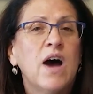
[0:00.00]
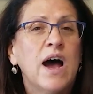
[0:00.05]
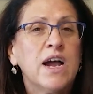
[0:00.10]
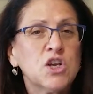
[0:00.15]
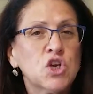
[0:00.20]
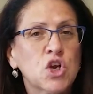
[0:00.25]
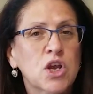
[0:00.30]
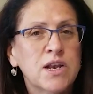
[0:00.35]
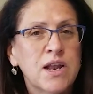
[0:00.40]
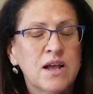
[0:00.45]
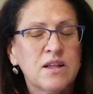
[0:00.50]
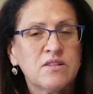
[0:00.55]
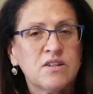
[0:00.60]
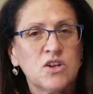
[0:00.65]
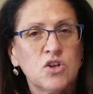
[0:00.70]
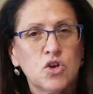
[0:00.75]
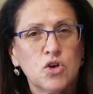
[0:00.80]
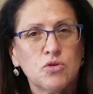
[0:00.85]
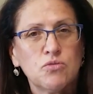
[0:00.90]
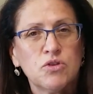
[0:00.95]

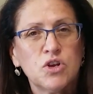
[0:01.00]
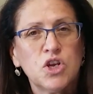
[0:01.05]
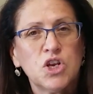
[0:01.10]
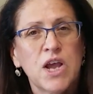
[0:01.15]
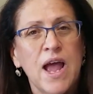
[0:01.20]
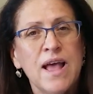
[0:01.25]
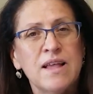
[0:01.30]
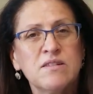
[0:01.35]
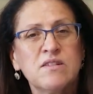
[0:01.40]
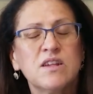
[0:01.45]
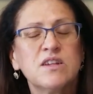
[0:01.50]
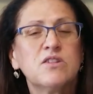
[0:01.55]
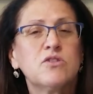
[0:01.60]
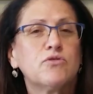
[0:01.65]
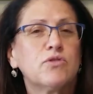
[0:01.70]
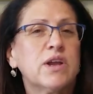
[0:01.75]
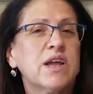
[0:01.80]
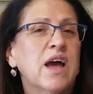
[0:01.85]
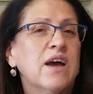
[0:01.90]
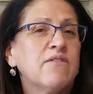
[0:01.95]
Ashkenazi Jewish
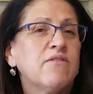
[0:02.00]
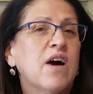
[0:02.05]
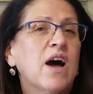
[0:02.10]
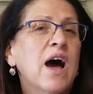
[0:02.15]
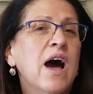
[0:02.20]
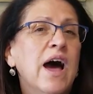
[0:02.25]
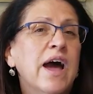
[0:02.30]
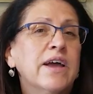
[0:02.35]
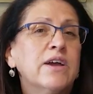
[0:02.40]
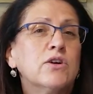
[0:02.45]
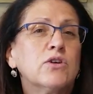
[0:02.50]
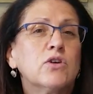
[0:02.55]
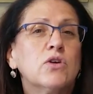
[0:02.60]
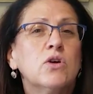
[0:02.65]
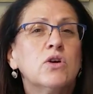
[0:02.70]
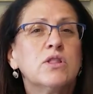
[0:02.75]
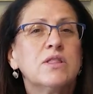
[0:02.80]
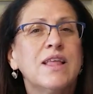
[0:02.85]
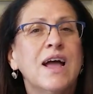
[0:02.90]
ancestry have a higher